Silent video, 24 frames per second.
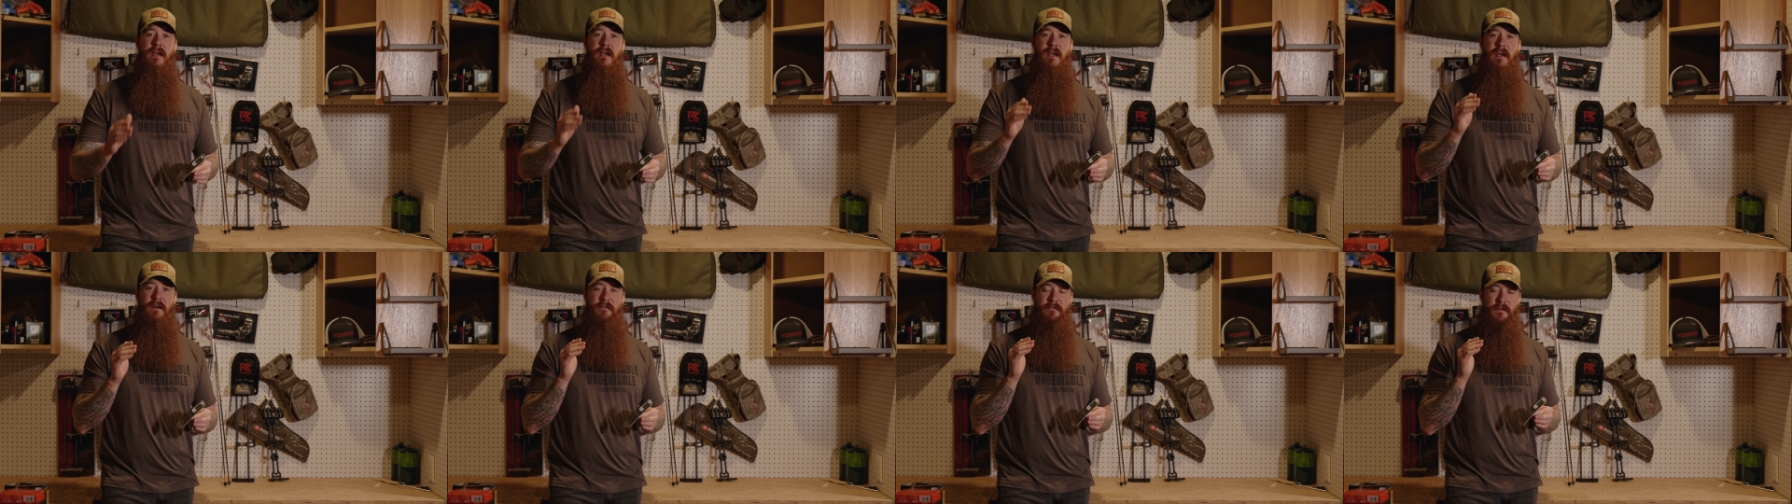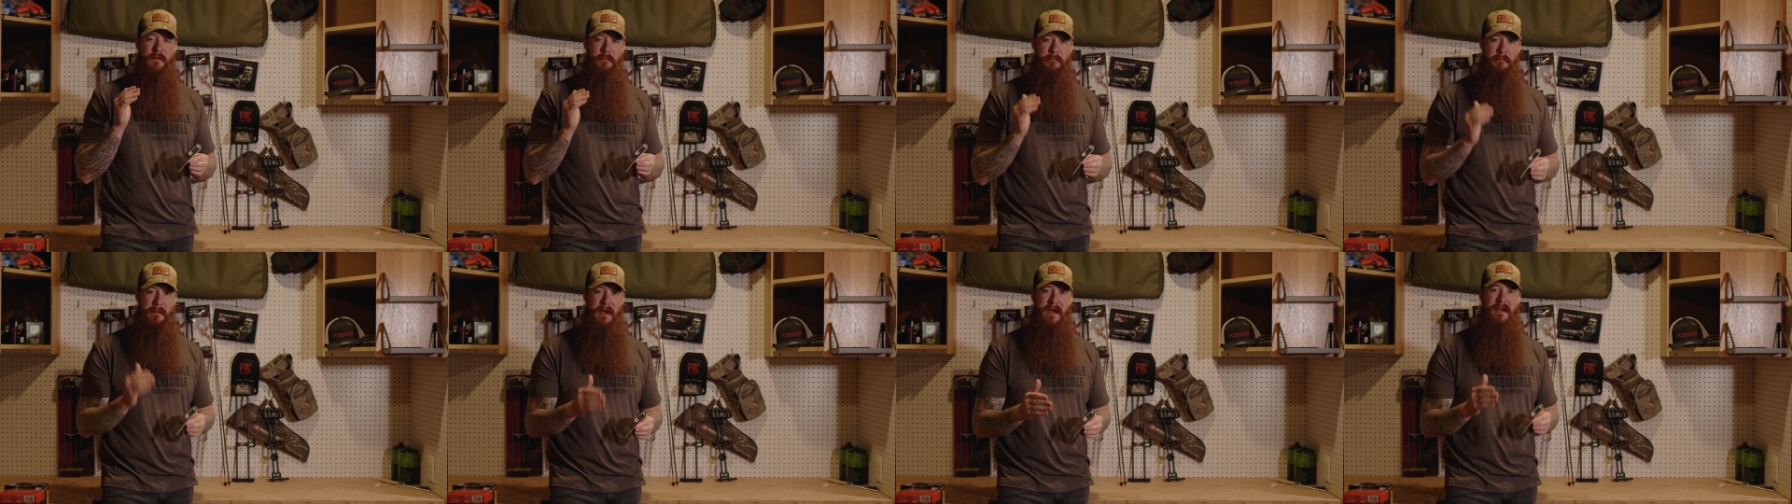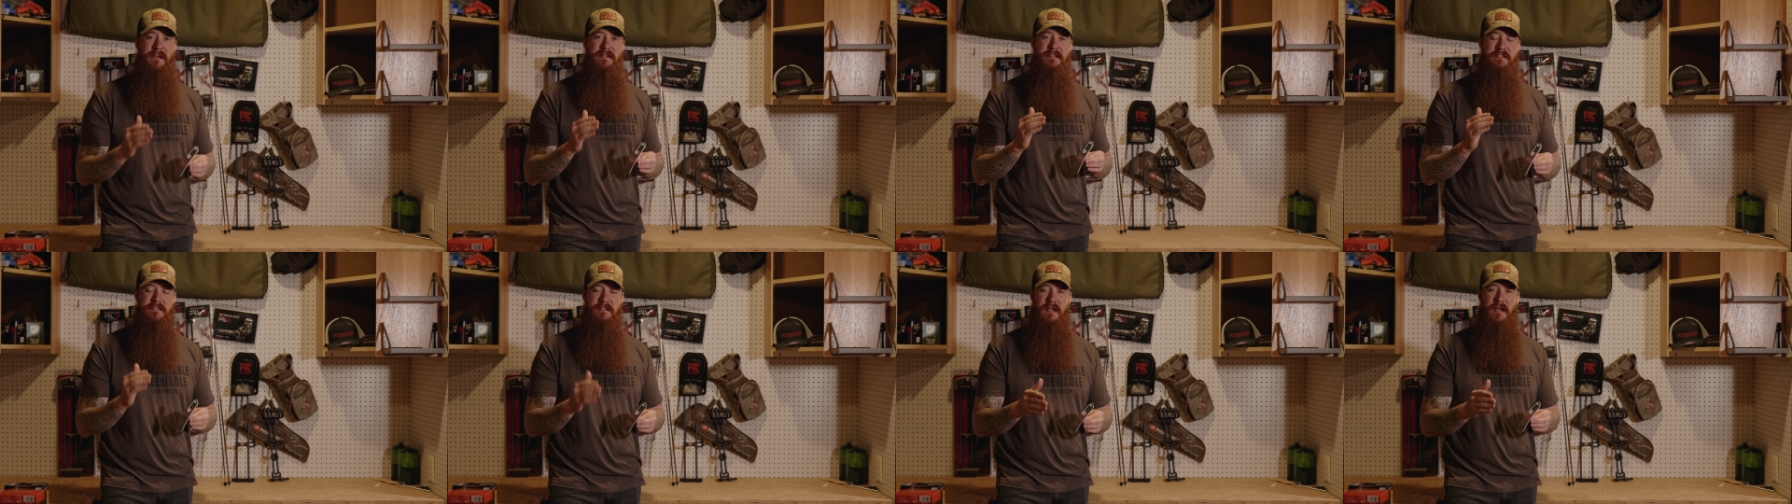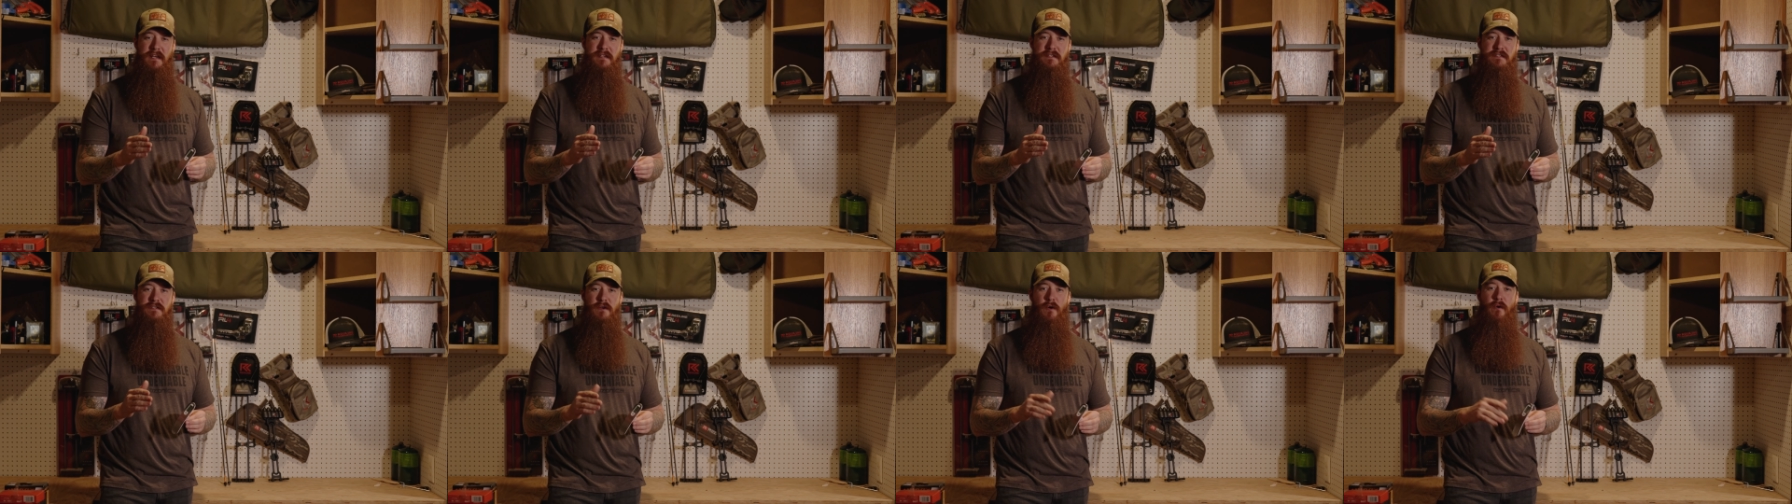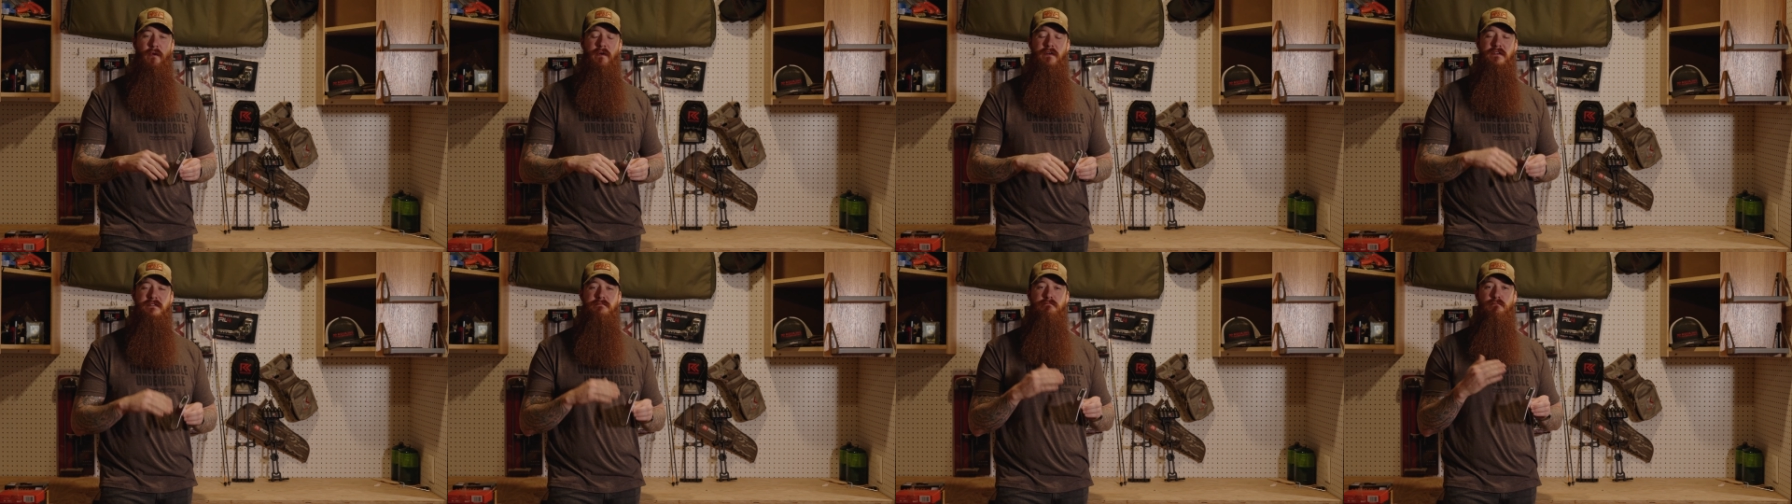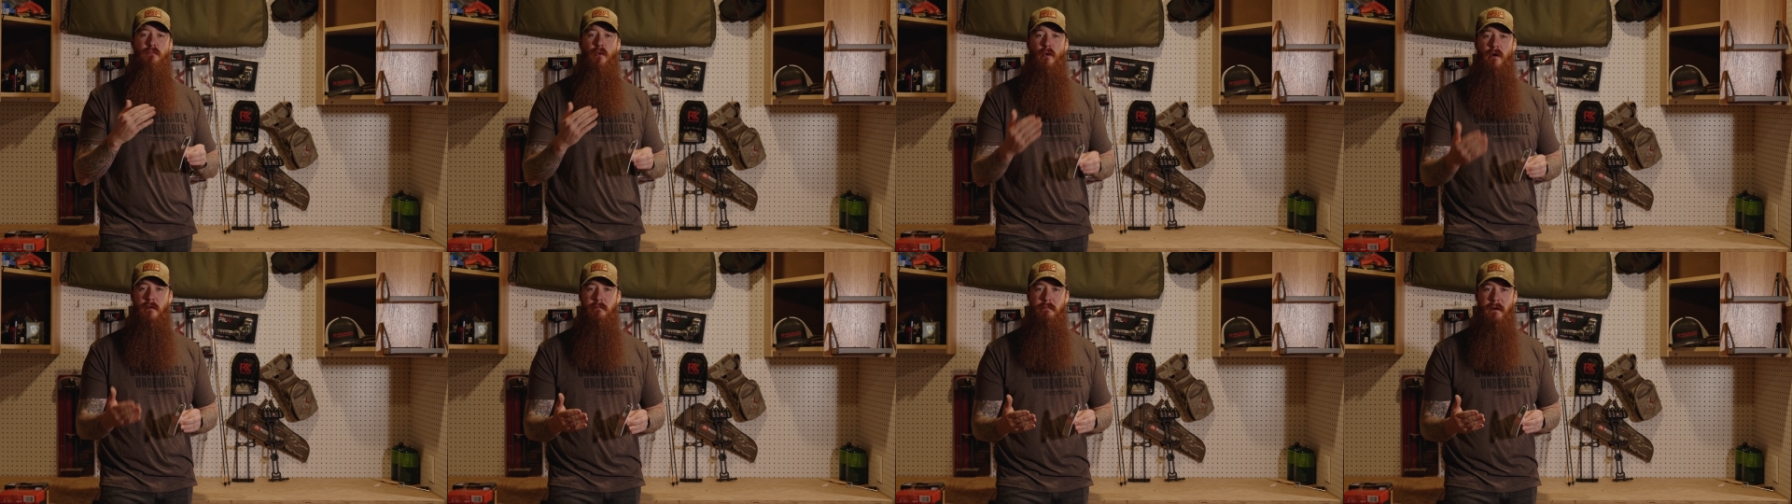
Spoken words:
if it makes sense or is more